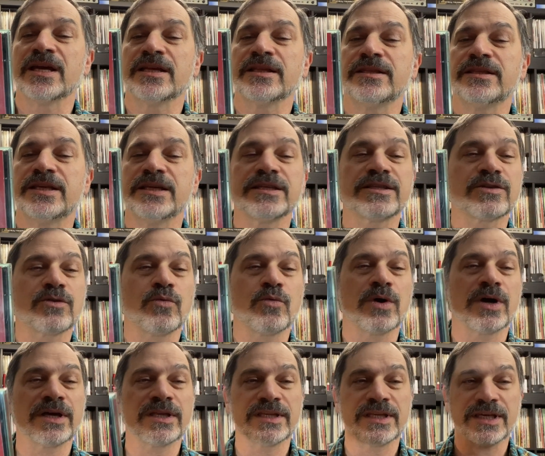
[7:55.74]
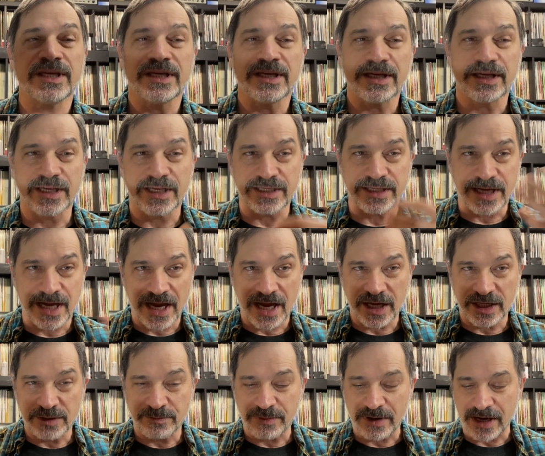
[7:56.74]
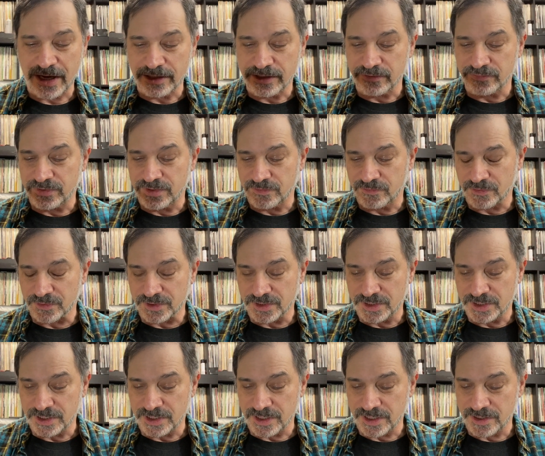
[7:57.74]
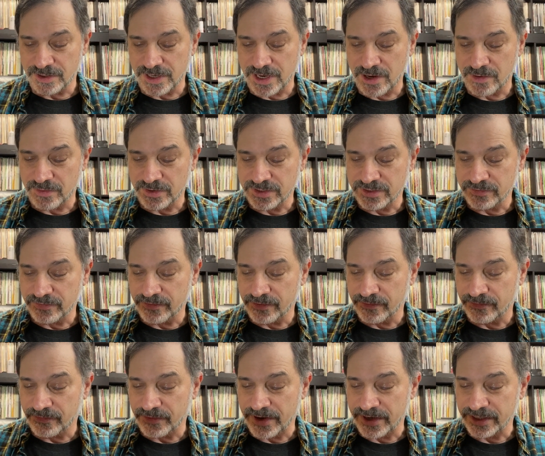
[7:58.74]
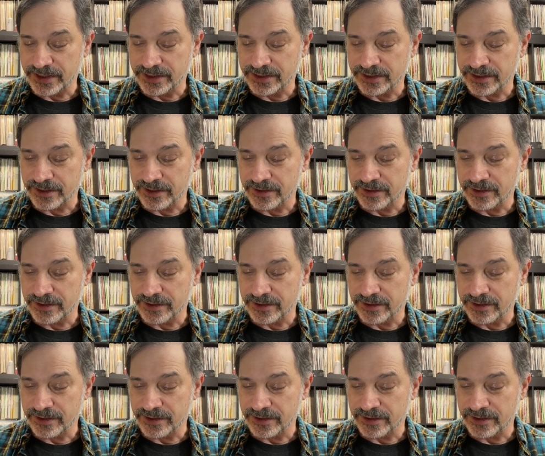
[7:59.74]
Disc 1 is a hodgepodge of different eras of Frank's